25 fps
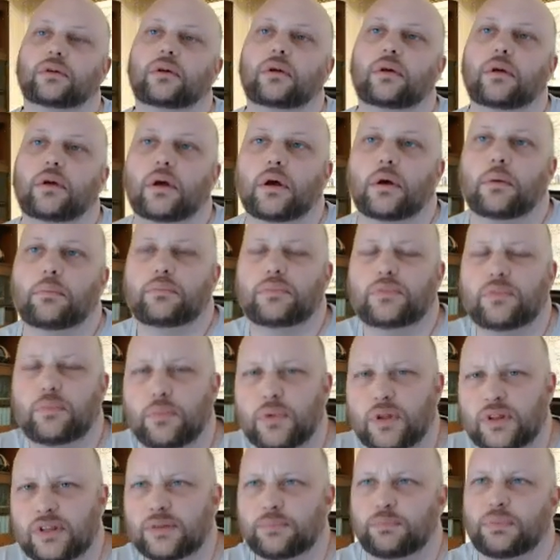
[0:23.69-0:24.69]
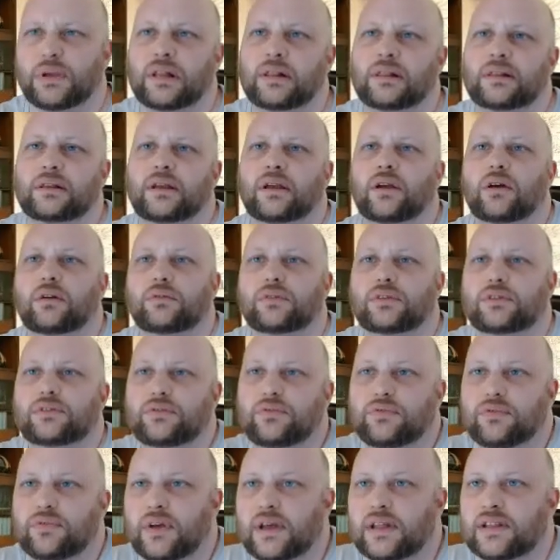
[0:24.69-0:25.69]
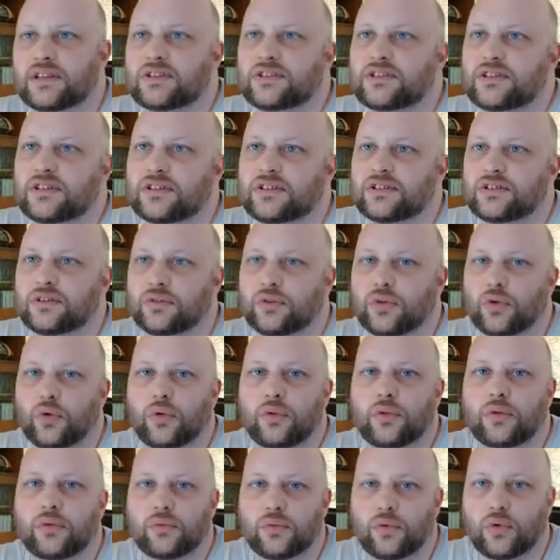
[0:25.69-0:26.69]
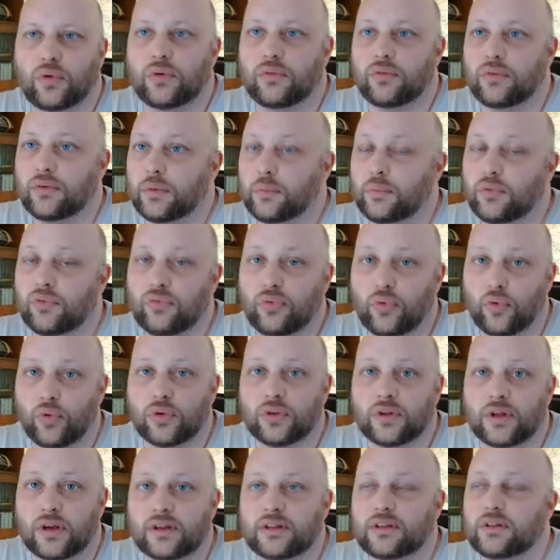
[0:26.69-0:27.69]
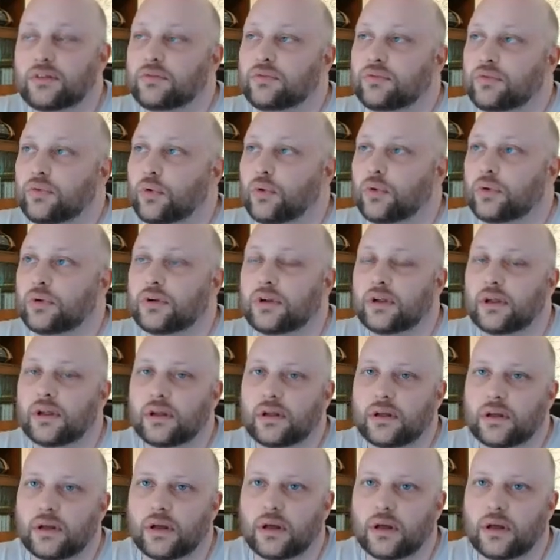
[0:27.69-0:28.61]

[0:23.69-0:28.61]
the building of the defenses in northern Norway before 1940.